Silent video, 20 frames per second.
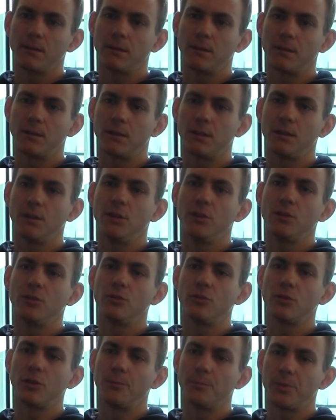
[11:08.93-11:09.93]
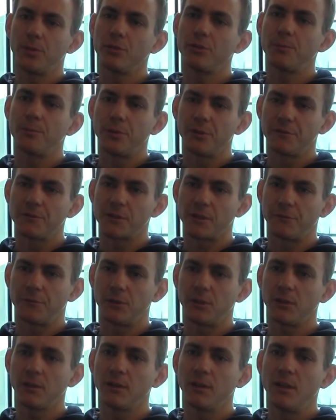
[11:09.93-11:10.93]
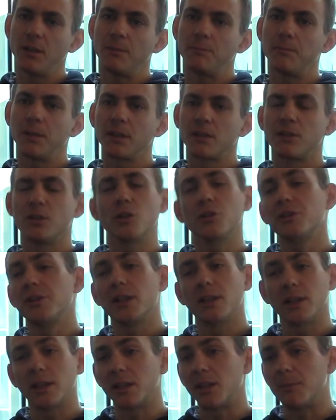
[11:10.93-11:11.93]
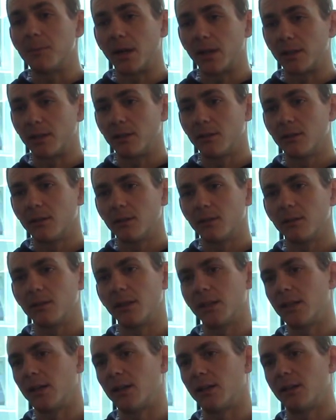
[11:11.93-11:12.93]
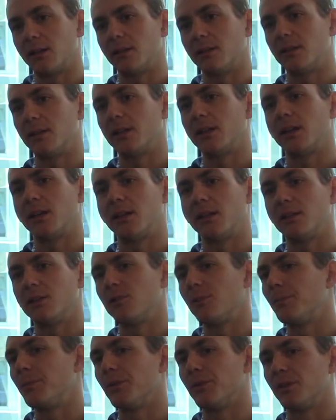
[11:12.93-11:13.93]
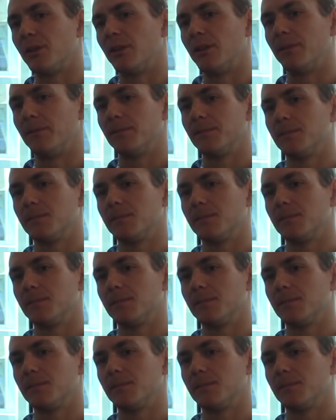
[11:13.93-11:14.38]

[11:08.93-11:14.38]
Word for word: uh, to compute proofs of work, but not tell anybody that I that I computed them.